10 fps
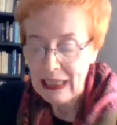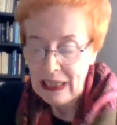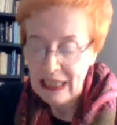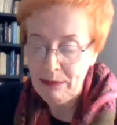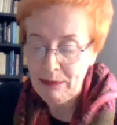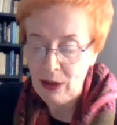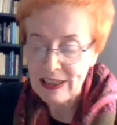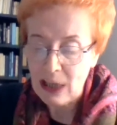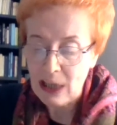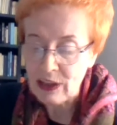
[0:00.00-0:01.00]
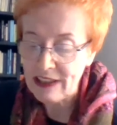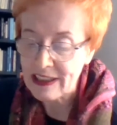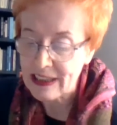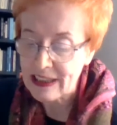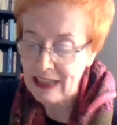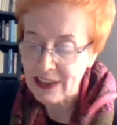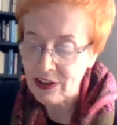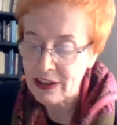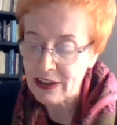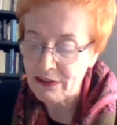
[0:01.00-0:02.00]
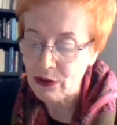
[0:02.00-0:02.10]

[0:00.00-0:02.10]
He points out in this later interview,